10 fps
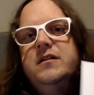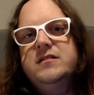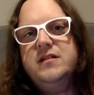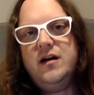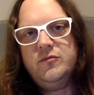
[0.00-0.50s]

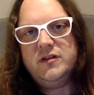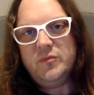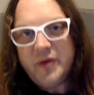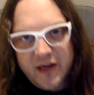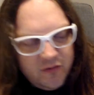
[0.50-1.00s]
start with the
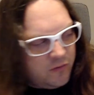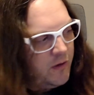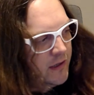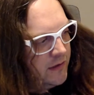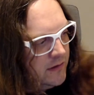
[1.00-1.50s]
Penguin
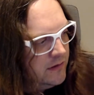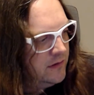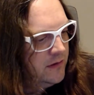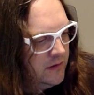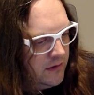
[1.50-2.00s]
one
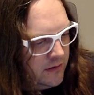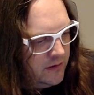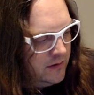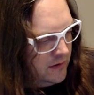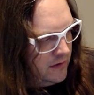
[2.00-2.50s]

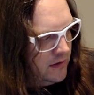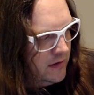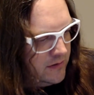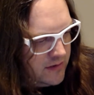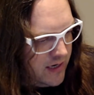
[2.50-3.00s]

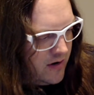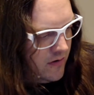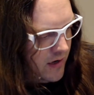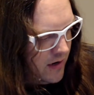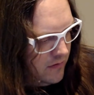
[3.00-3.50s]
and see how I
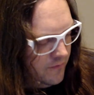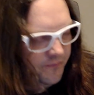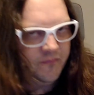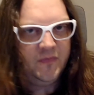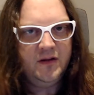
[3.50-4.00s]
go.
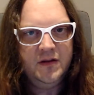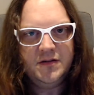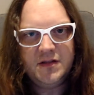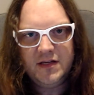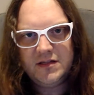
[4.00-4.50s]

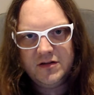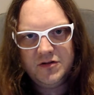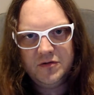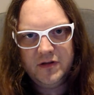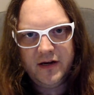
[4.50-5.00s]
So that's the
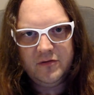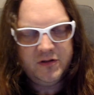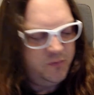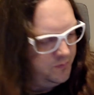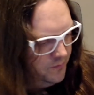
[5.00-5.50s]
dual language
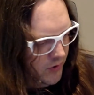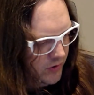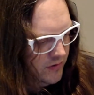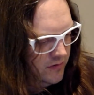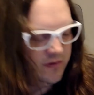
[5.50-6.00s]

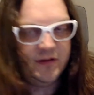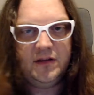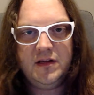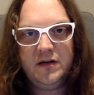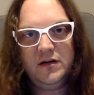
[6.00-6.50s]
books. I think
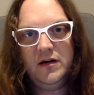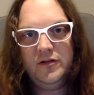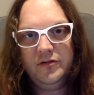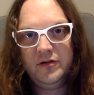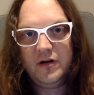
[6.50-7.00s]
they're a
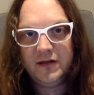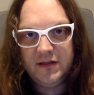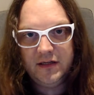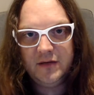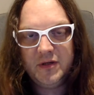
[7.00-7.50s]
good
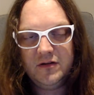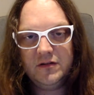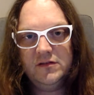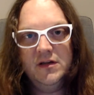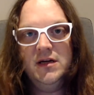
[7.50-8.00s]
idea
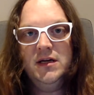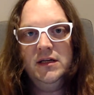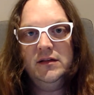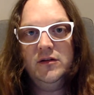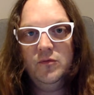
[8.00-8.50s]
because
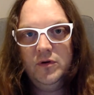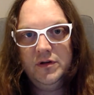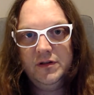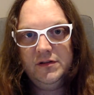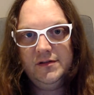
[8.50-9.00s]
the
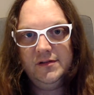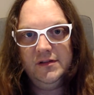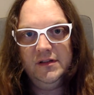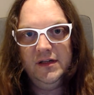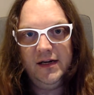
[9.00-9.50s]
words
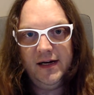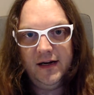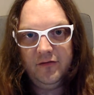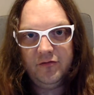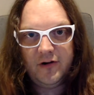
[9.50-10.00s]
are
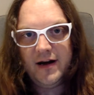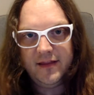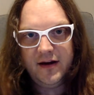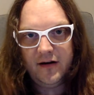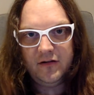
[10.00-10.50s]
right
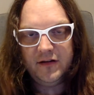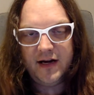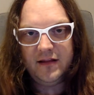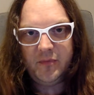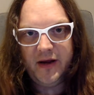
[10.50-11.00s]
there on the
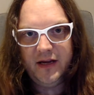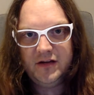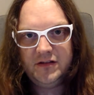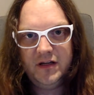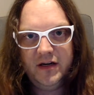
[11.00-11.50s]
other
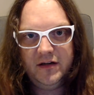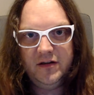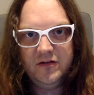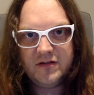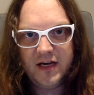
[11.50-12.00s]
page and
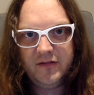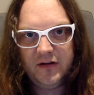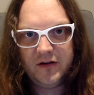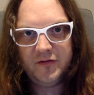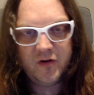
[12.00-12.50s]
you save a
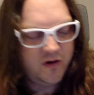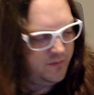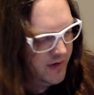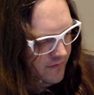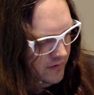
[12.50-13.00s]
lot of time
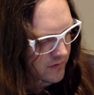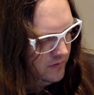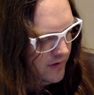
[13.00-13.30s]
having to look